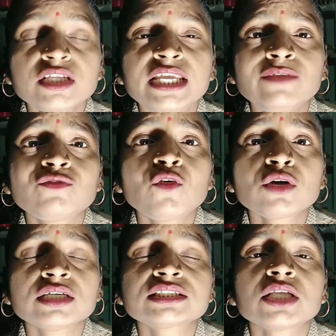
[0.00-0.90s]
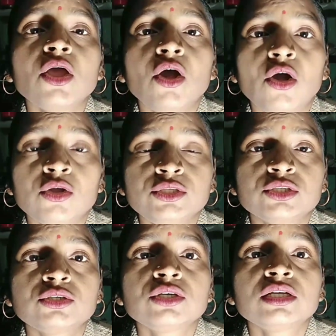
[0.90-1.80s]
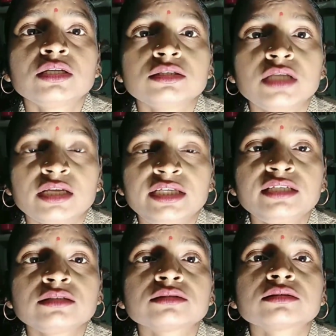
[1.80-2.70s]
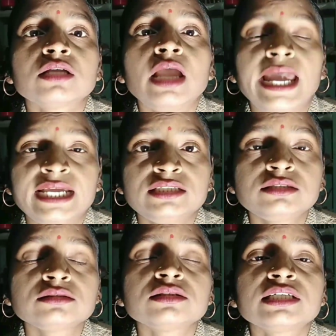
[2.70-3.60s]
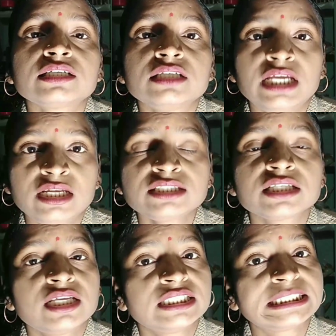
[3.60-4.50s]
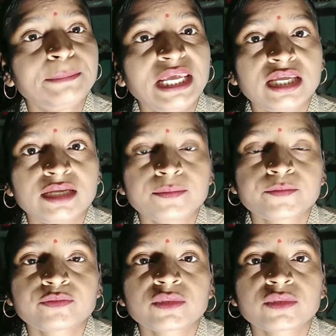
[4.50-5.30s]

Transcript: keep focus on your learning and English speaking.